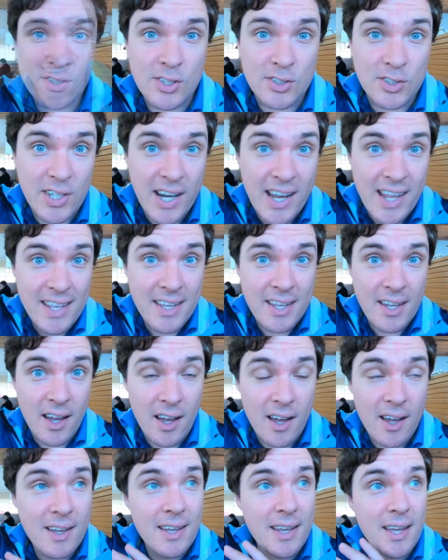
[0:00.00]
So today
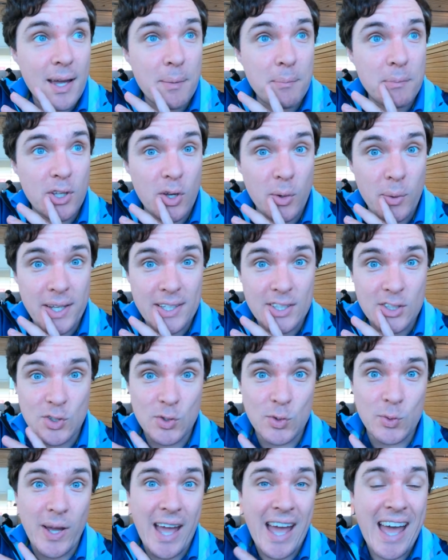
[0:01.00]
I am going
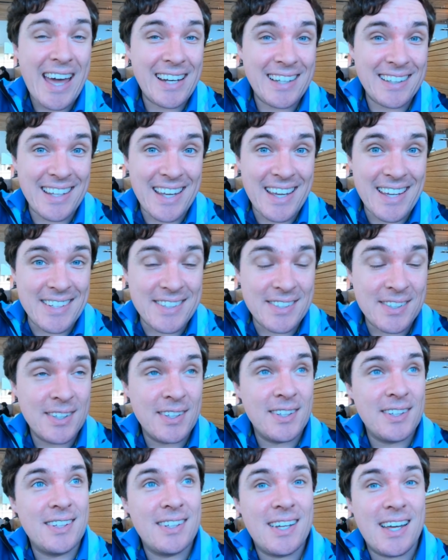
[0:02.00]
to Adelaide.
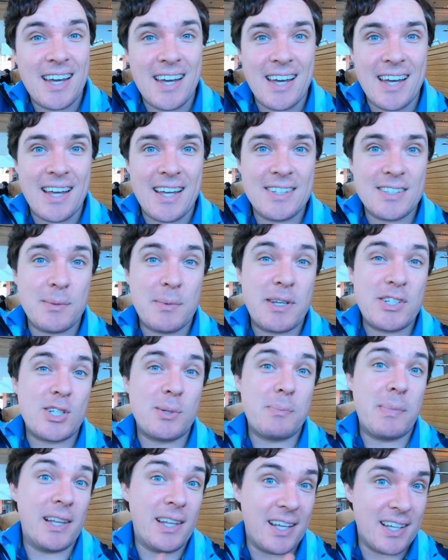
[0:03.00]
As I
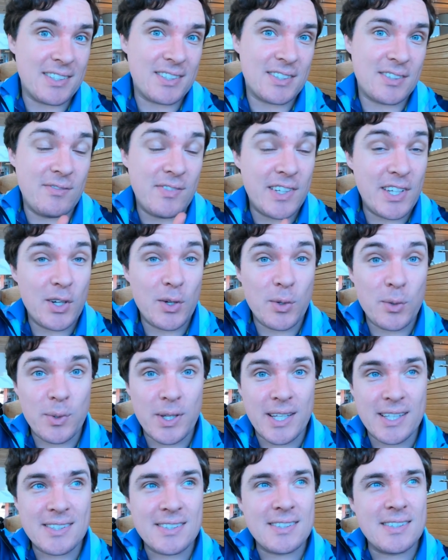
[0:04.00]
mentioned in my last video,
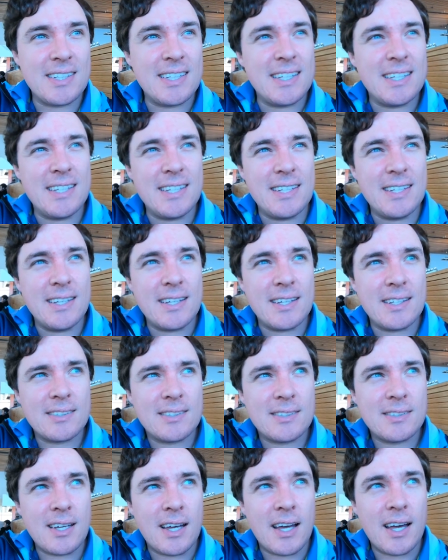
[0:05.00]
it's the
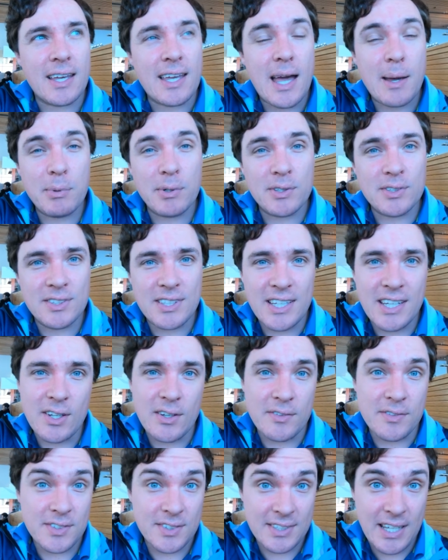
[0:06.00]
capital city
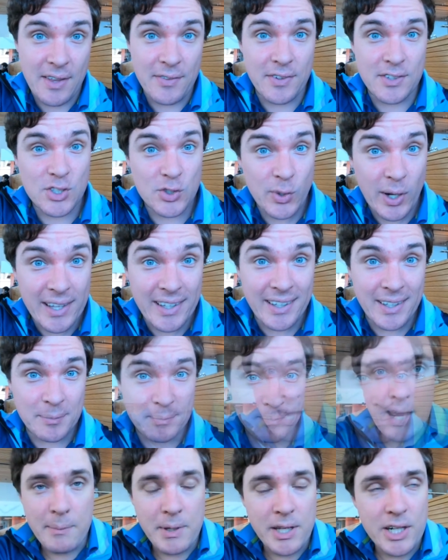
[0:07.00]
of South Australia.
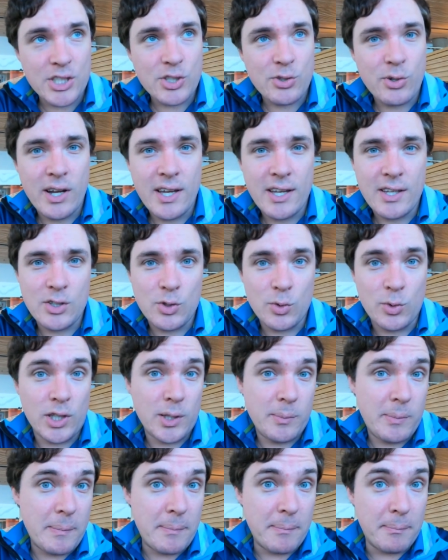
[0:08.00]
And I'm going to try and do a
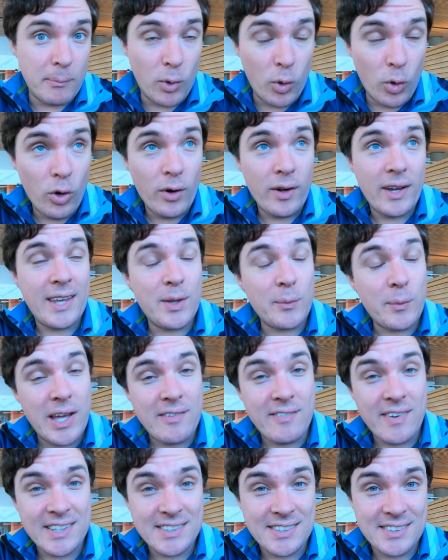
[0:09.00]
little bit more in the
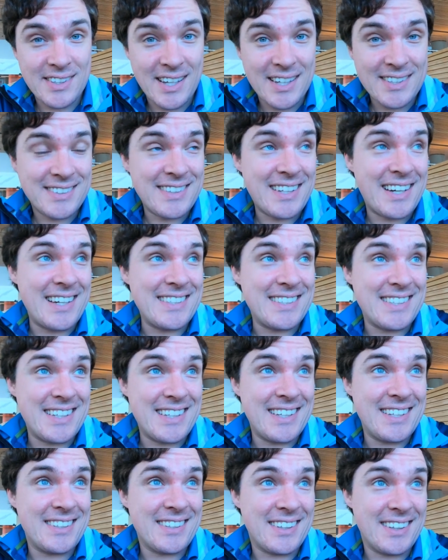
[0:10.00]
way of exercise that I
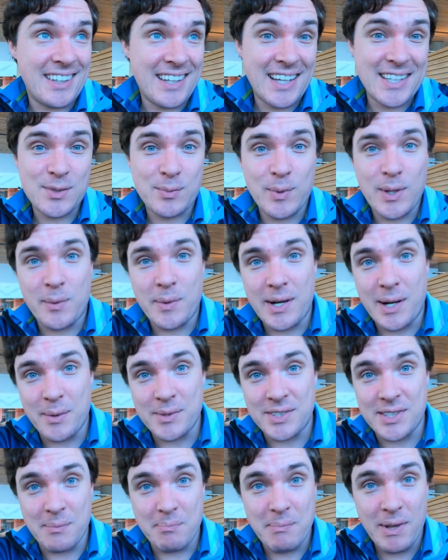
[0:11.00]
did last week when I
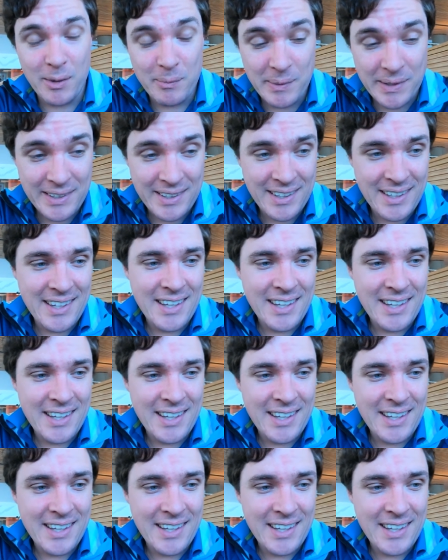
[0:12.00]
was in Melbourne.